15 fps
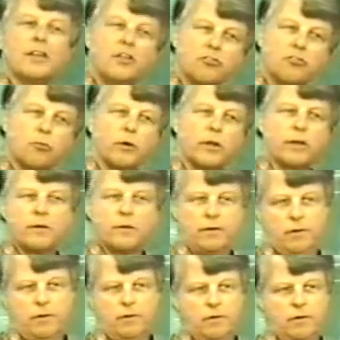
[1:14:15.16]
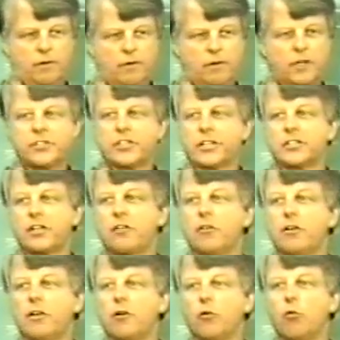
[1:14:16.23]
East win? a
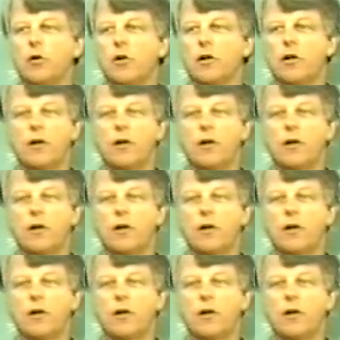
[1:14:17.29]
600 year war.